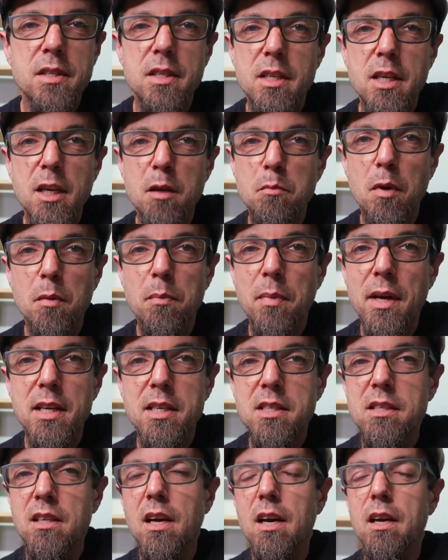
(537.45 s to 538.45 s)
timba
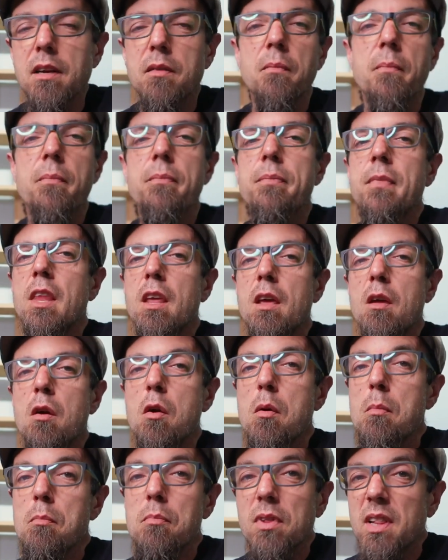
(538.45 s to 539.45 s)
bass line,
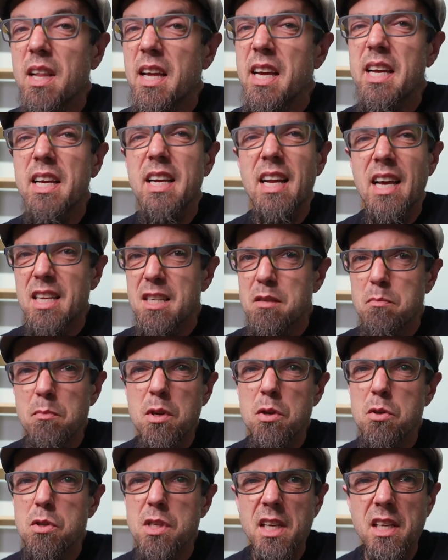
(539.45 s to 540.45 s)
play it as
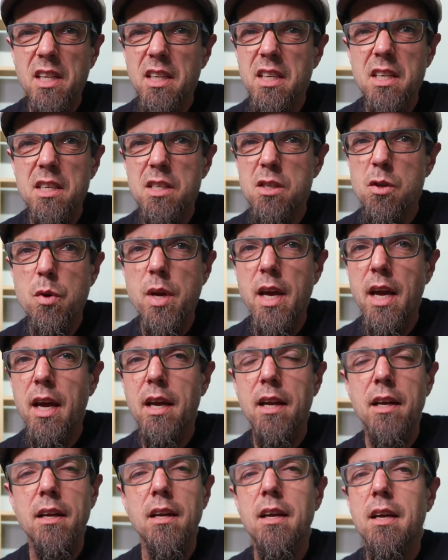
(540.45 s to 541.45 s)
musically as you
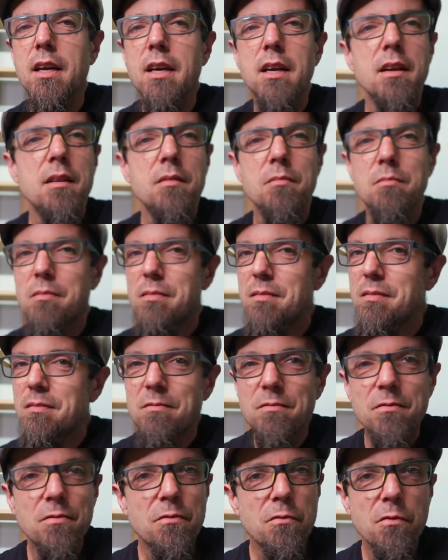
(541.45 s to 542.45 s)
can.
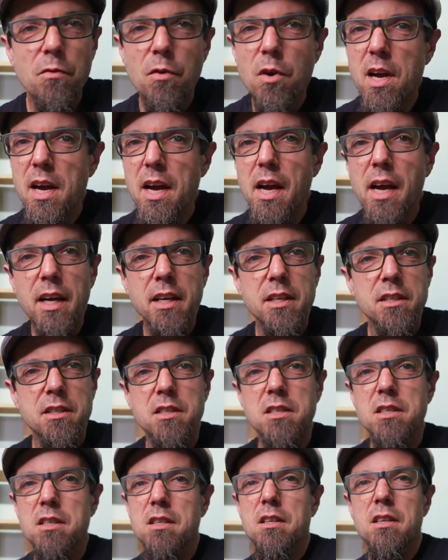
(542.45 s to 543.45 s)

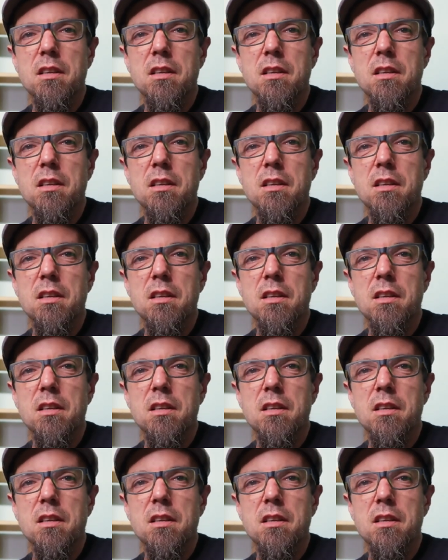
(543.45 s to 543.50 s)
Phrase,